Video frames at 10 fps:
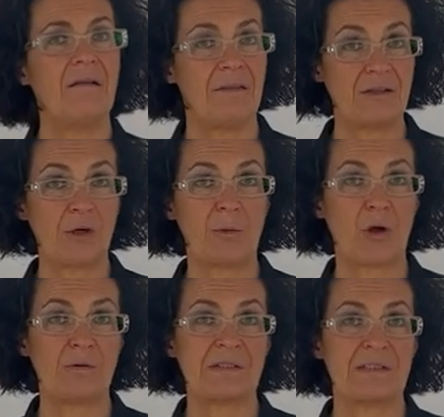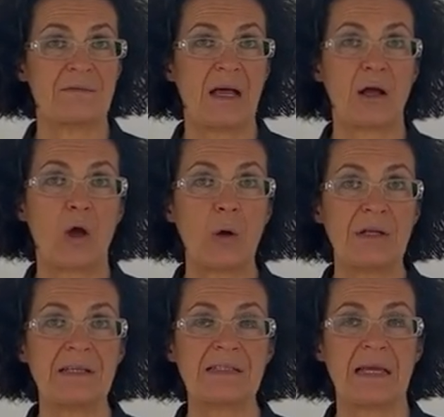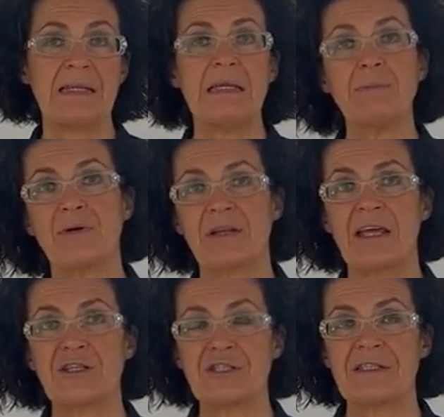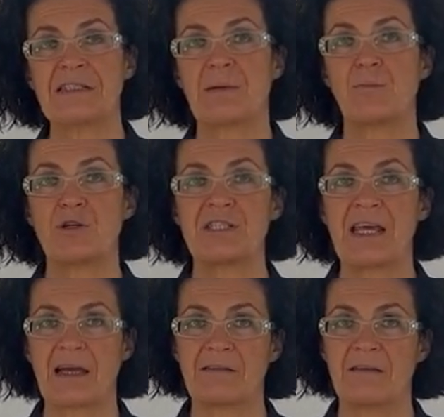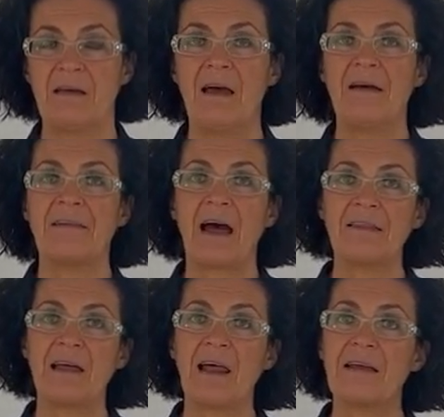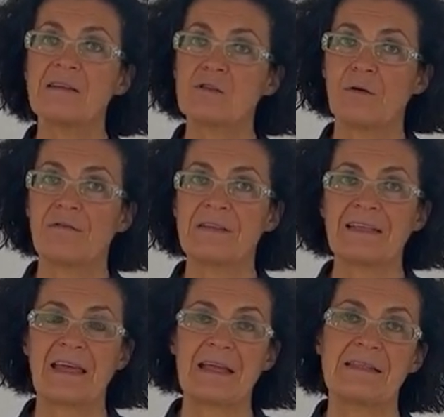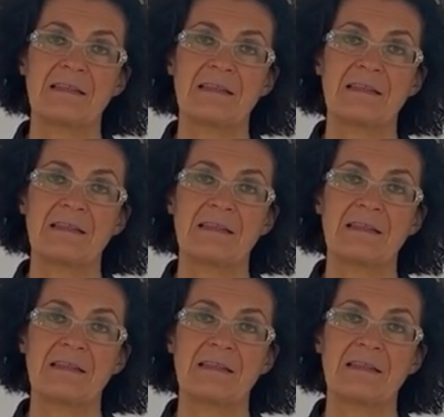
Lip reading: The top coats are coatings and impregnations that protect the underlying surface against